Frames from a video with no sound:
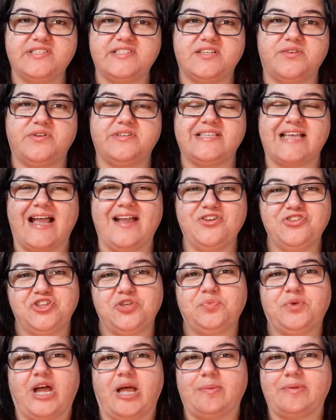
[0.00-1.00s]
so it's
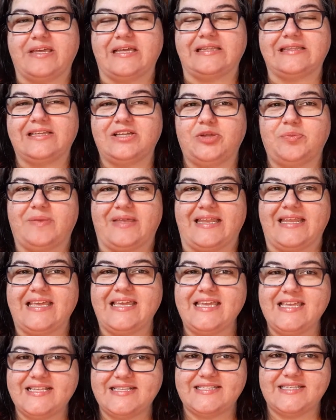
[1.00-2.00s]
actually probably a little bit
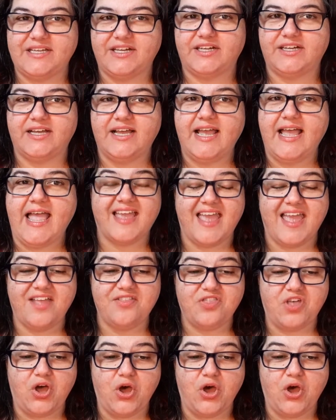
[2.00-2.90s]
easier. And the